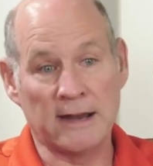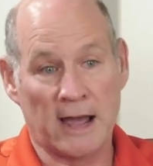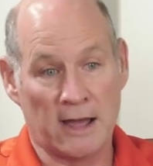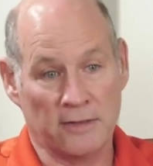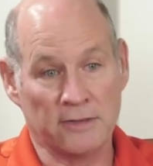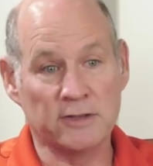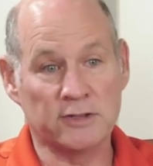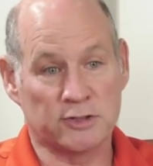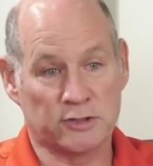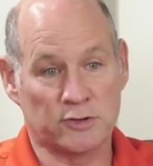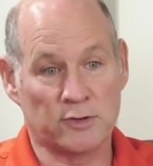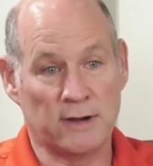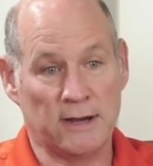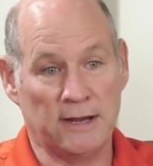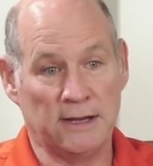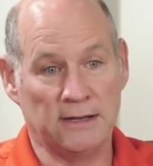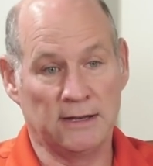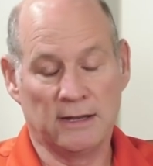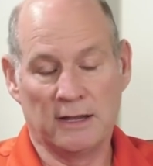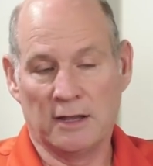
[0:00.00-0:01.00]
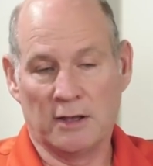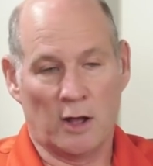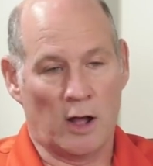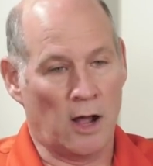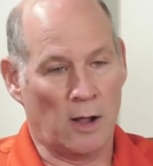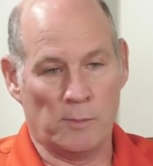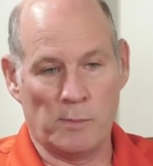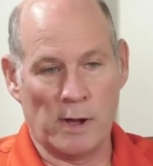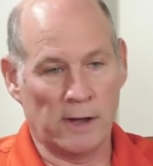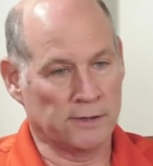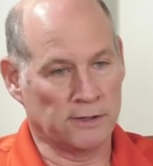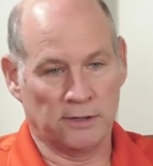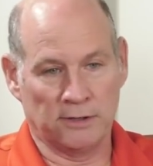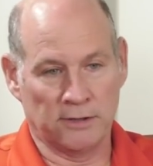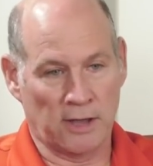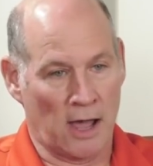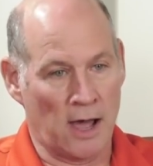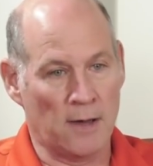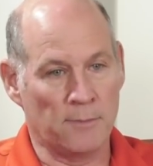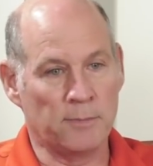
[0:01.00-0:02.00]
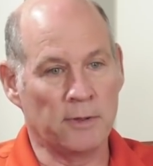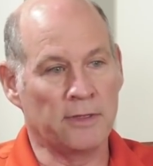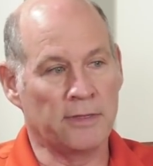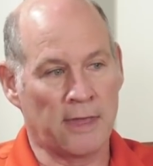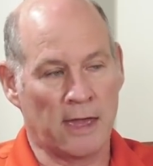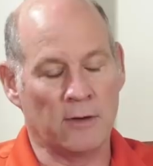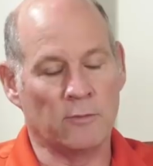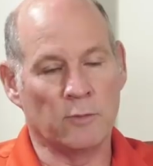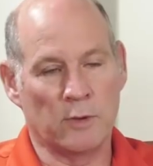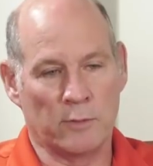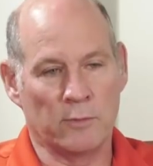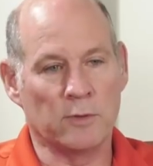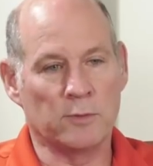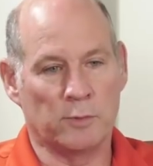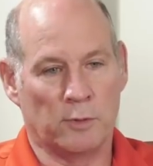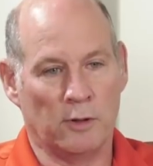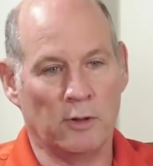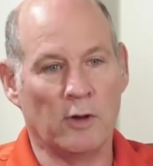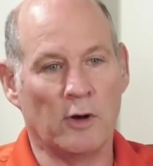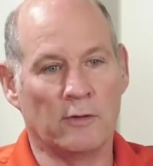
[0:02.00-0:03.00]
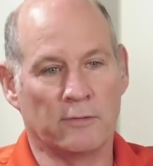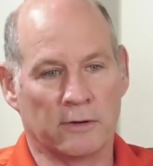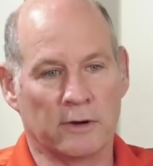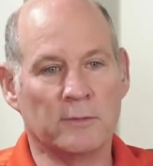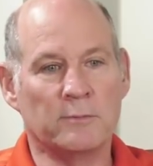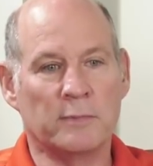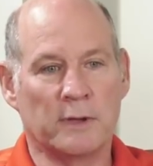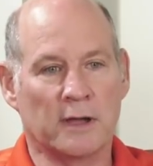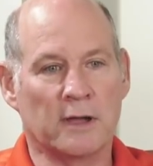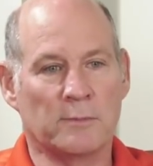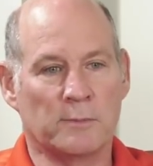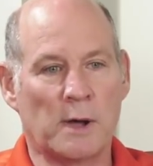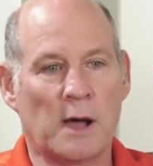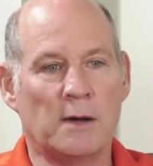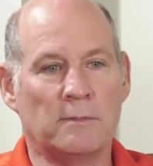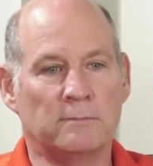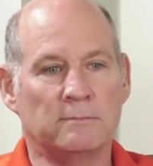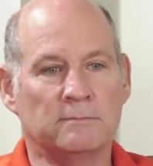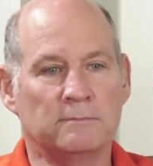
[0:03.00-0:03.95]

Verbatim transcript: down the street, all bundled up, and then we would pull over and pick him up.